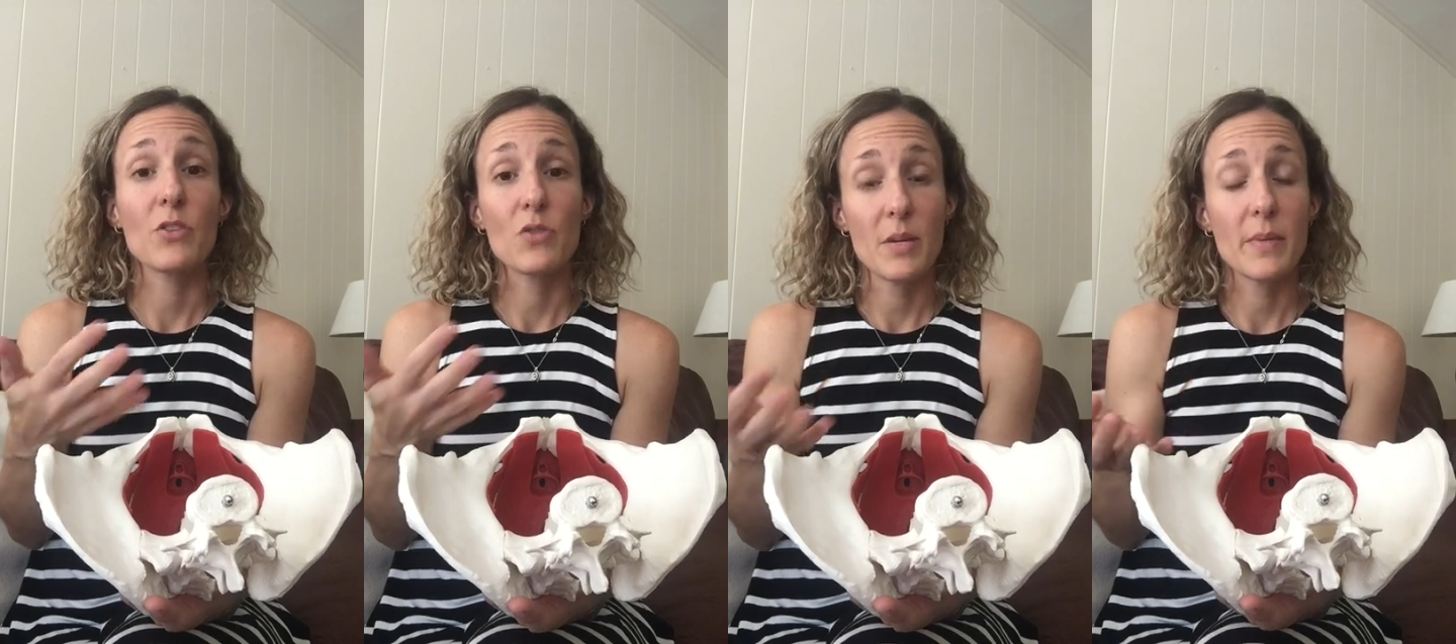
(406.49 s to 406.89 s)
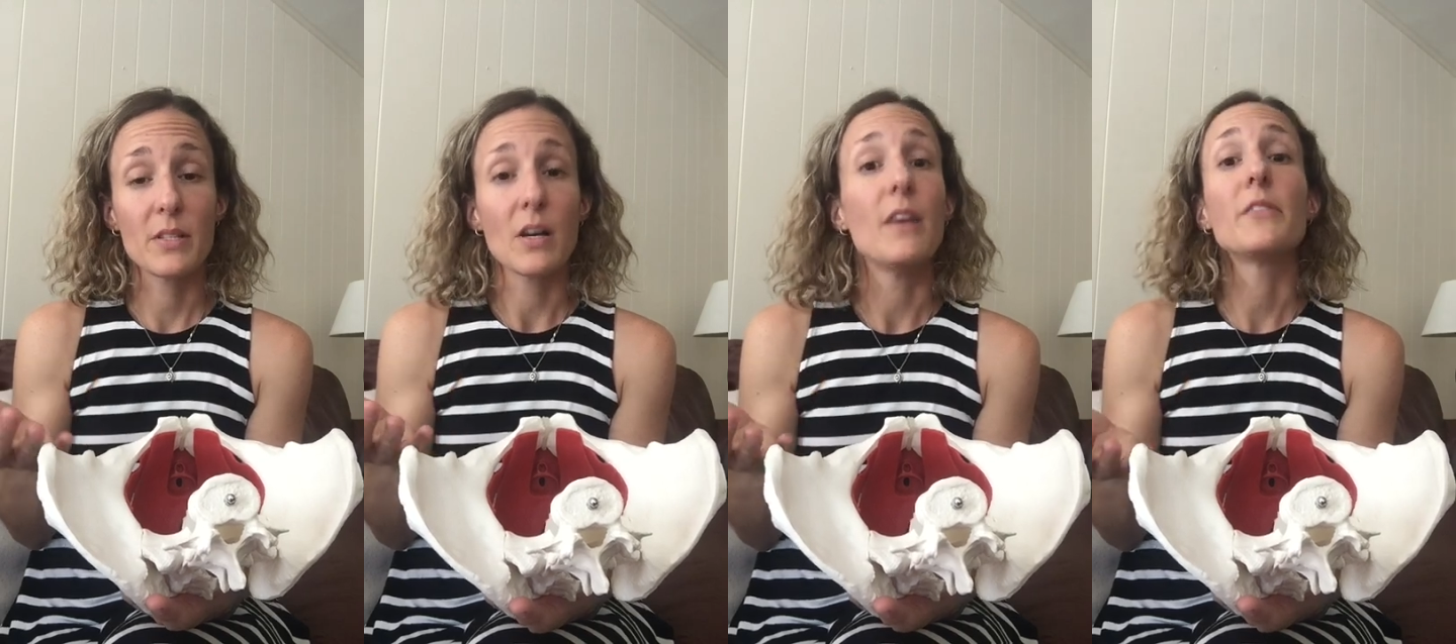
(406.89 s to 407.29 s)
And
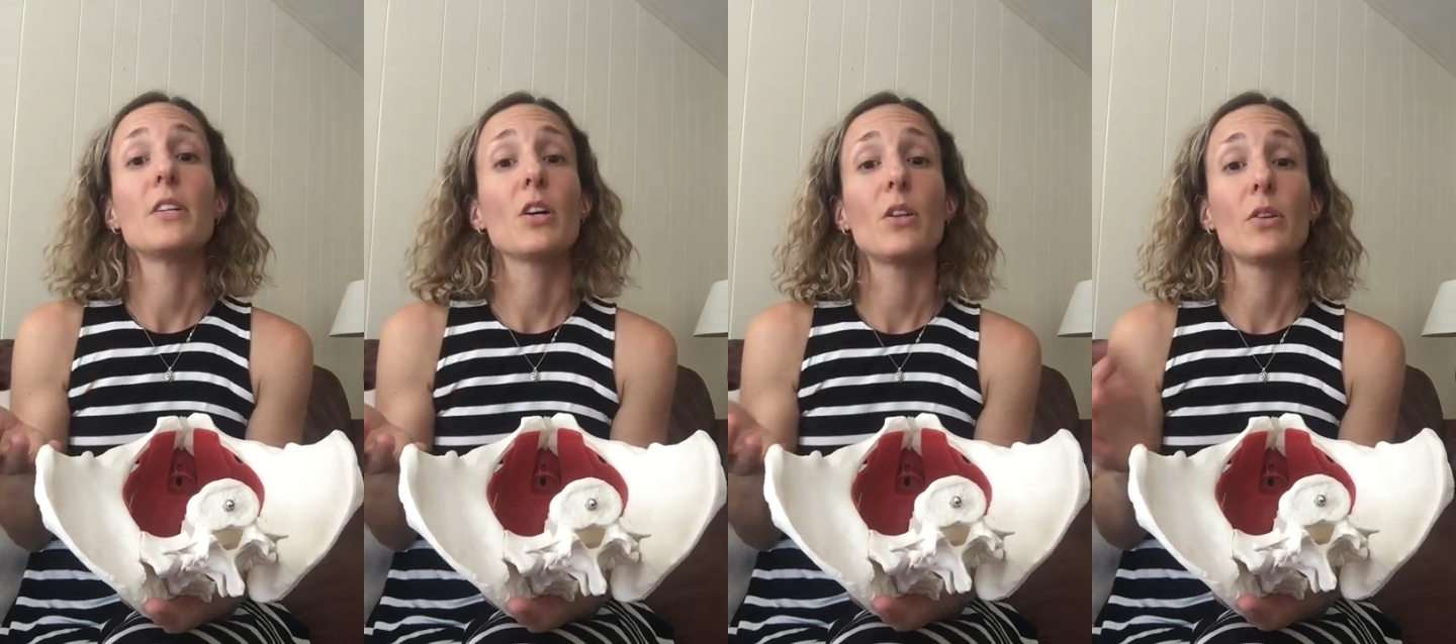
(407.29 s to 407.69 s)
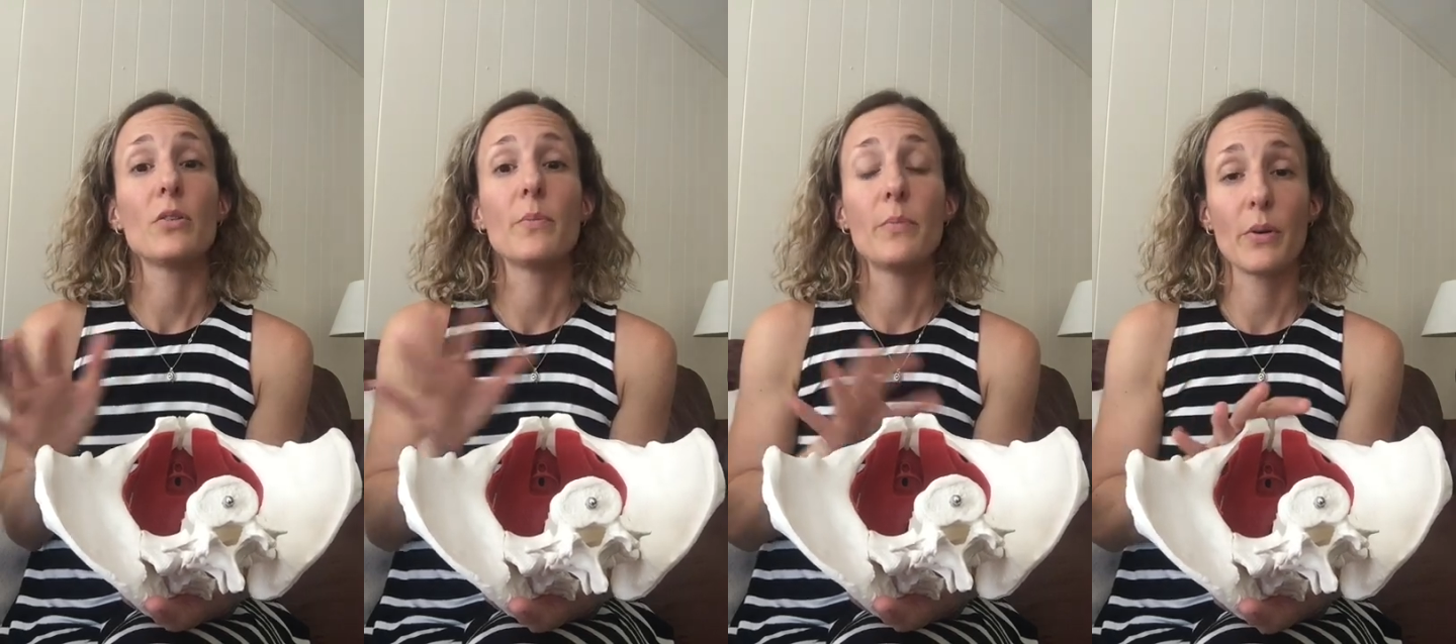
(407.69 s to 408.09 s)
treatments often
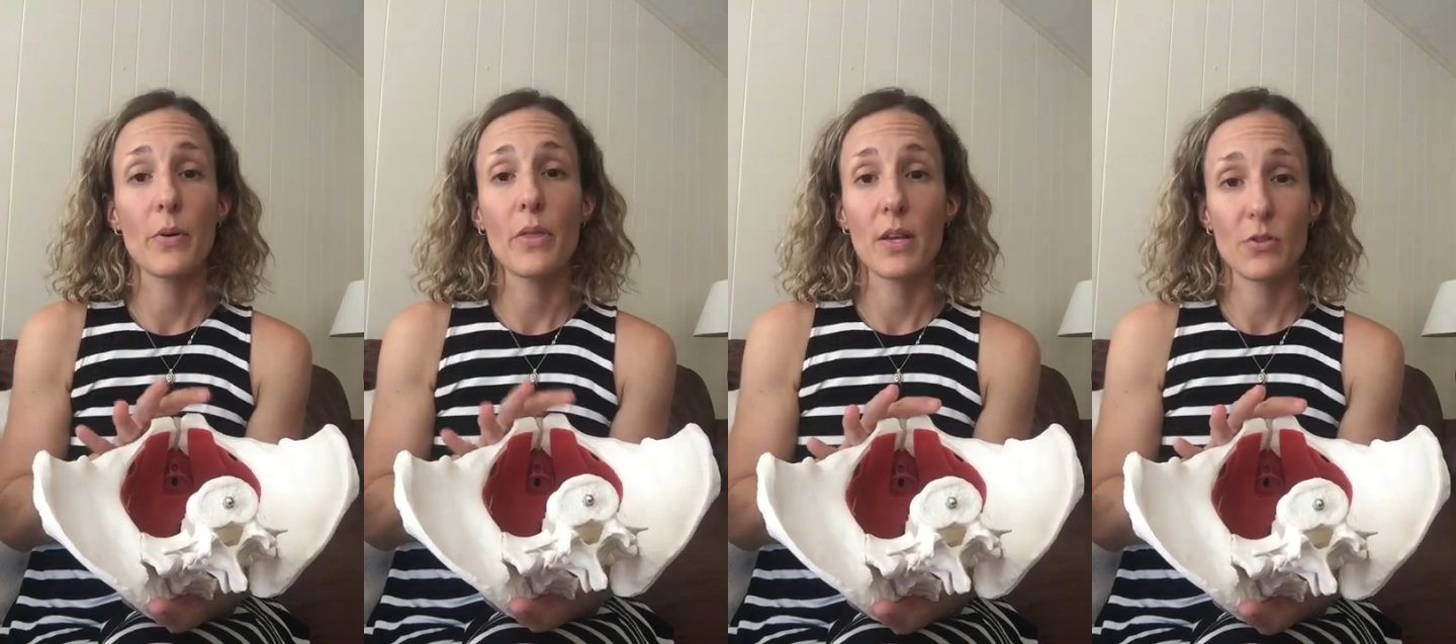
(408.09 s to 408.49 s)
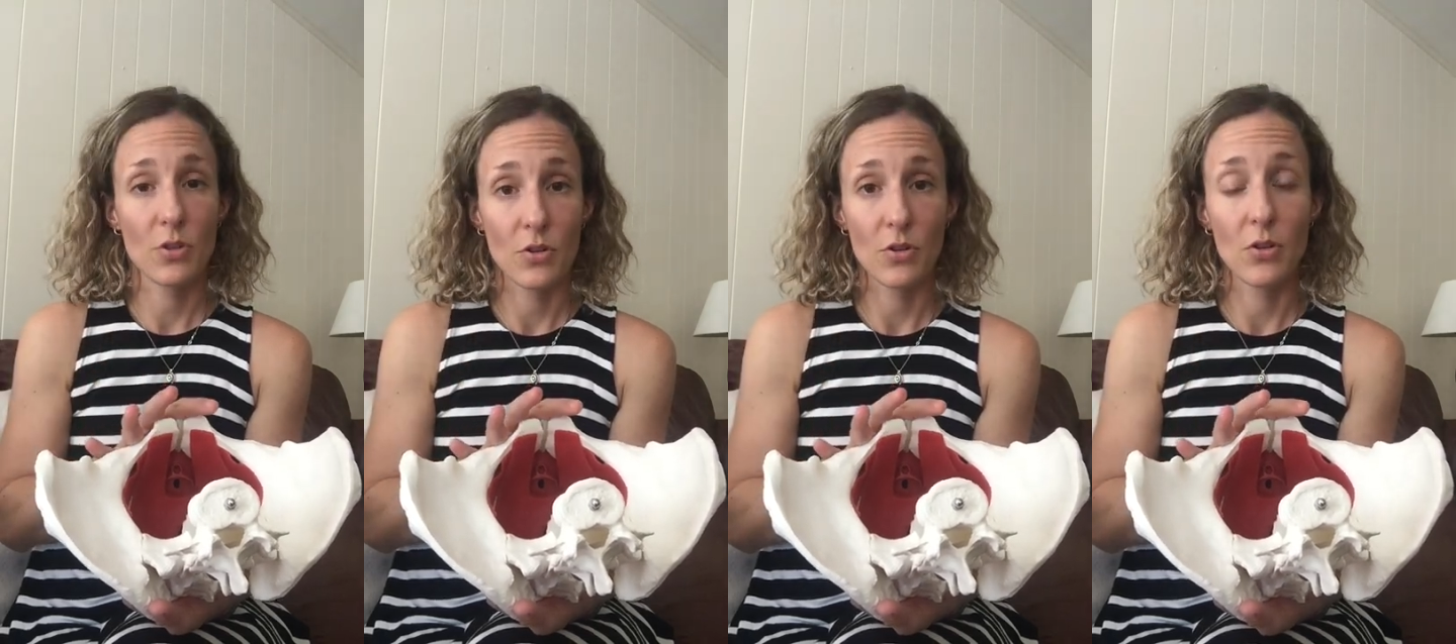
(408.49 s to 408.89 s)
include both the
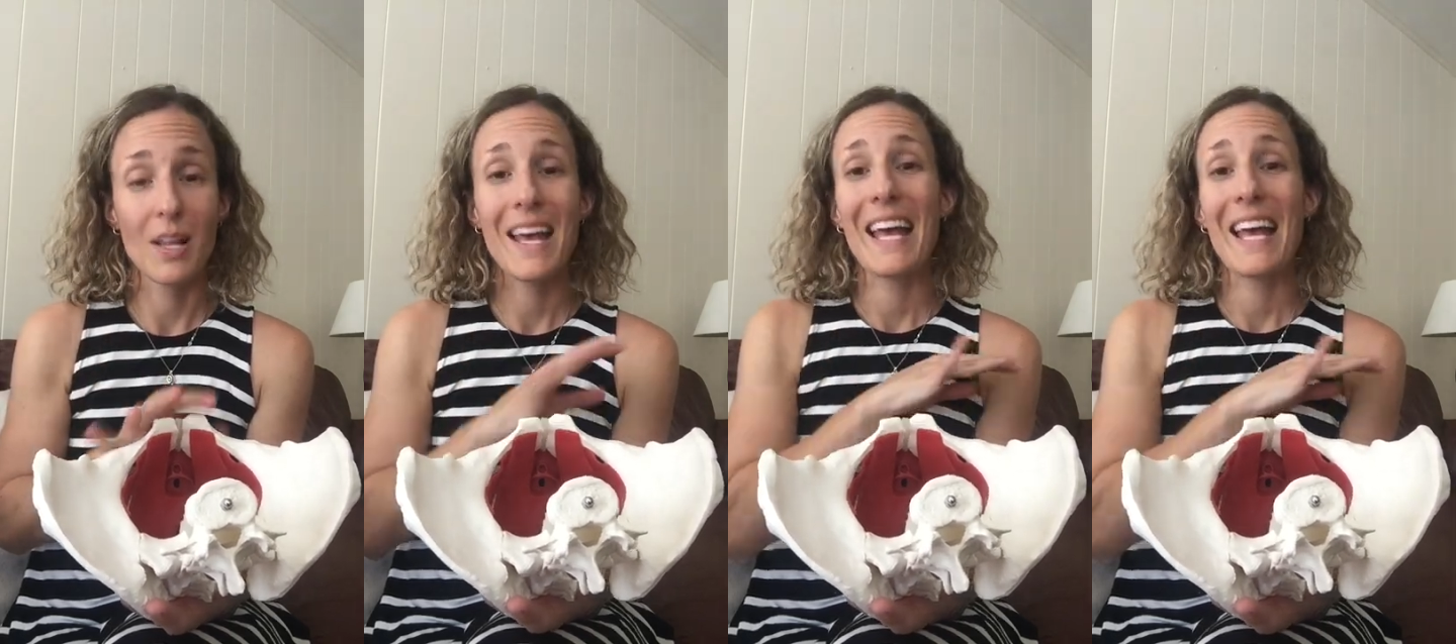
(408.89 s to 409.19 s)
internal